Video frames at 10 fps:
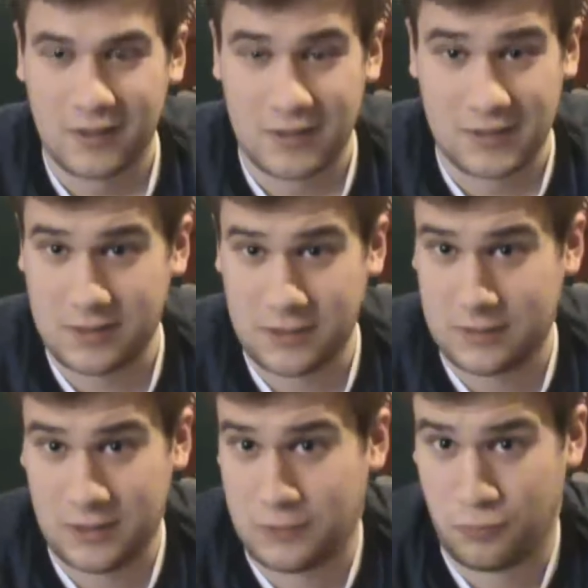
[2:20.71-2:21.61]

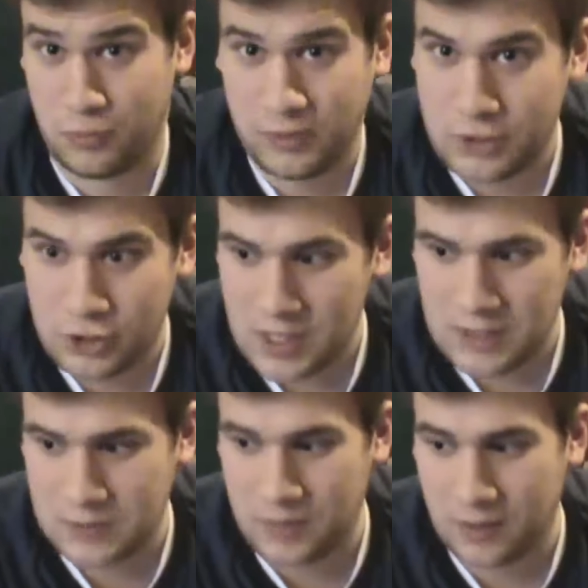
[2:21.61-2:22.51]
Is this really
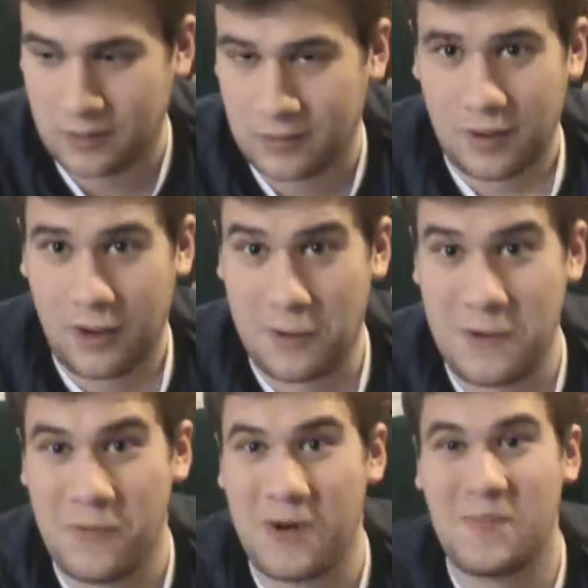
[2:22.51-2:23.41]
Shakespeare?
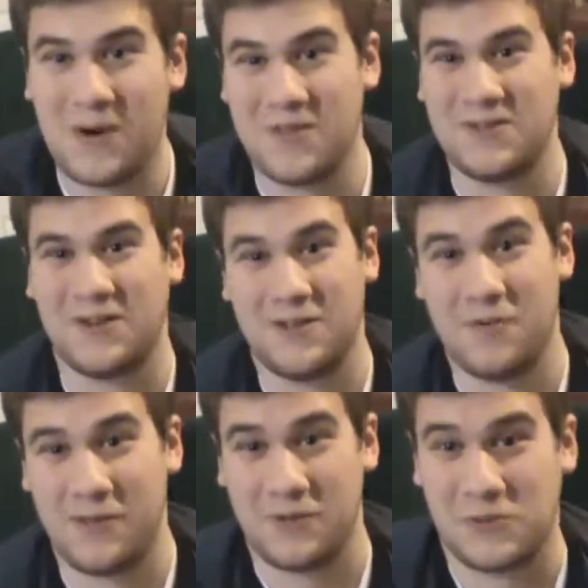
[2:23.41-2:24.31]
One part of the
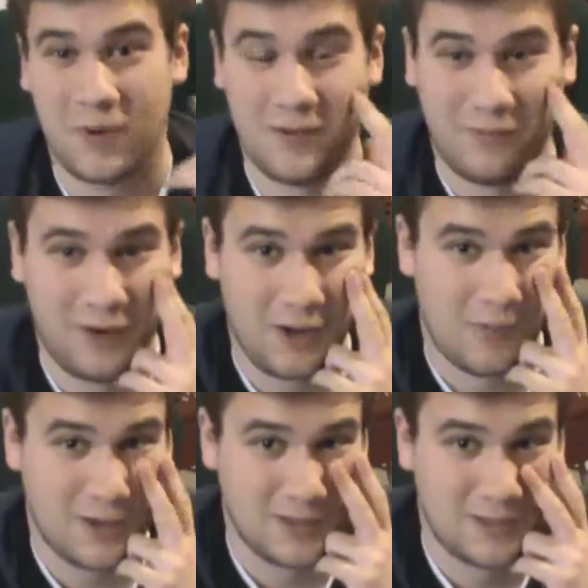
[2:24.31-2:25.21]
documentary that was quite funny
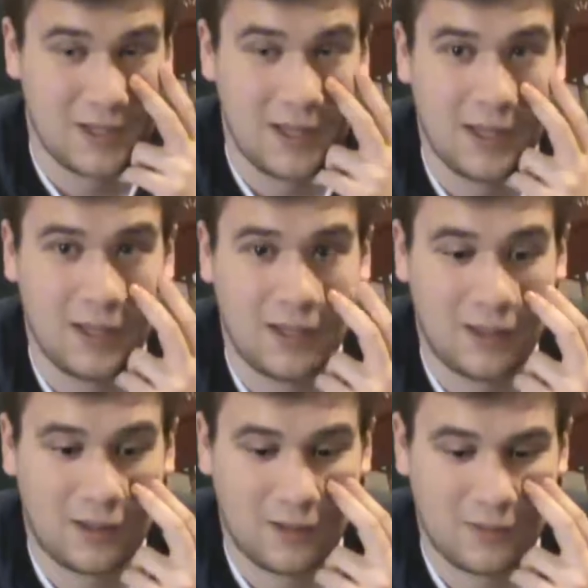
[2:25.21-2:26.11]
was
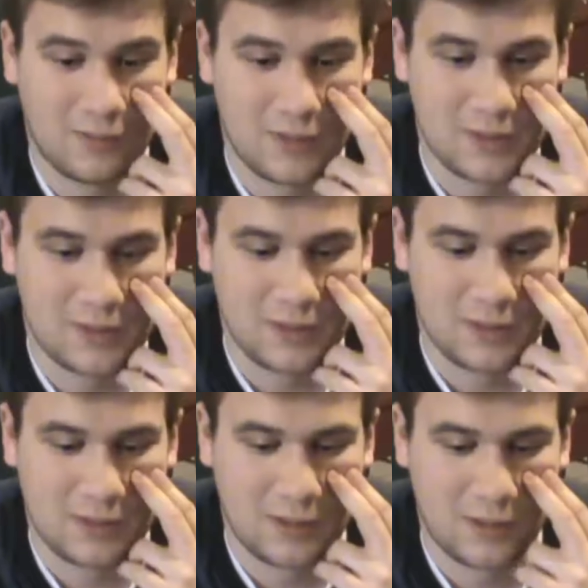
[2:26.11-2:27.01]
this
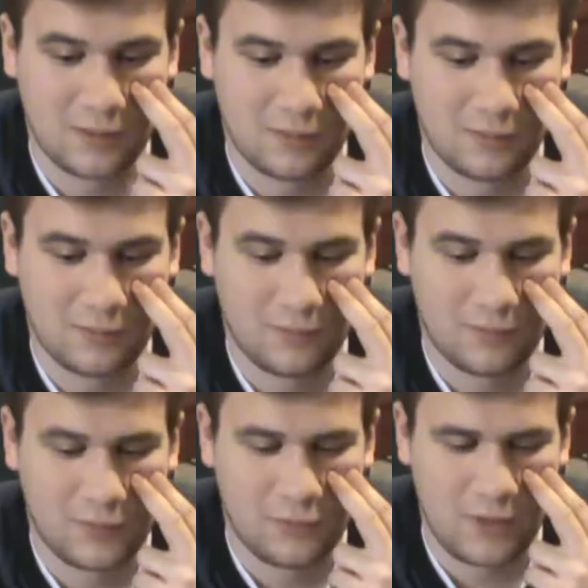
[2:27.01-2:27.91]

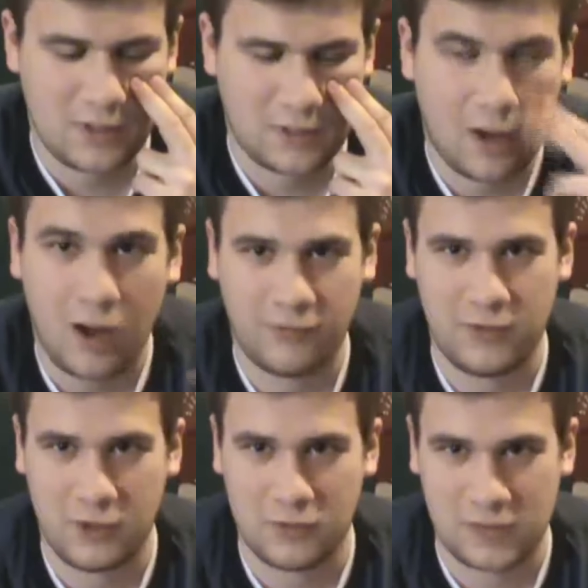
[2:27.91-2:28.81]
very
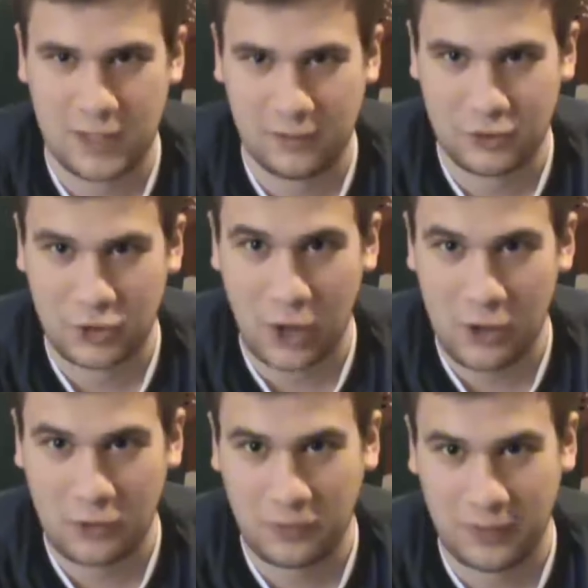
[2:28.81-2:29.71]
toffee-nosed English
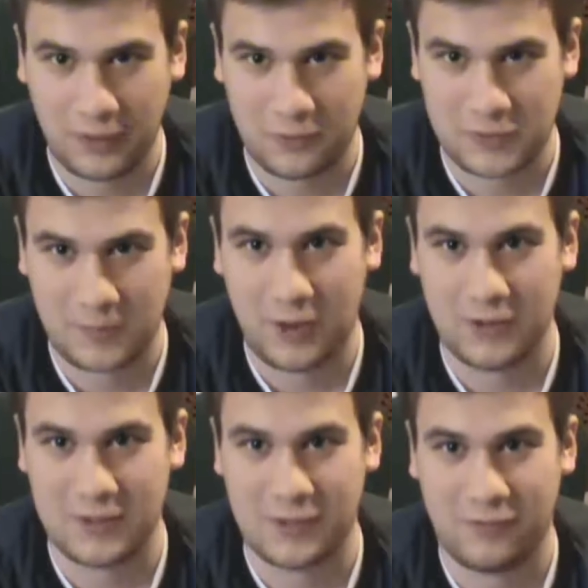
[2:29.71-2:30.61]
art critic
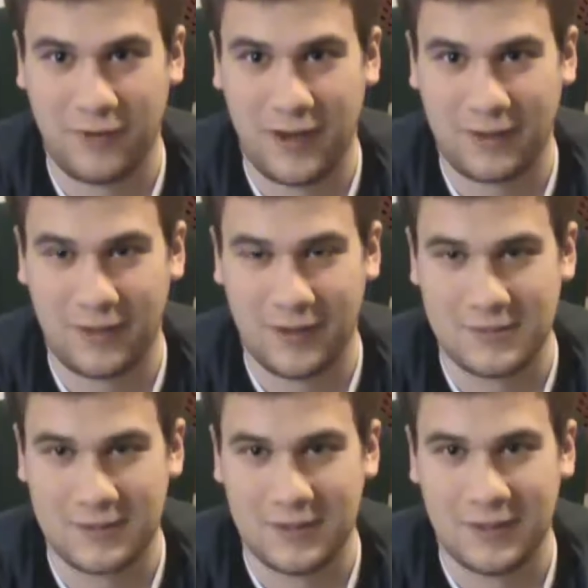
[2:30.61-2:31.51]
responding to the fact
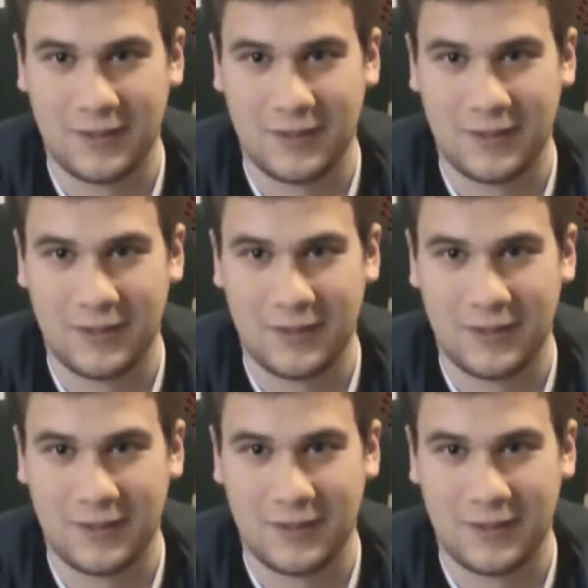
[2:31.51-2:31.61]
that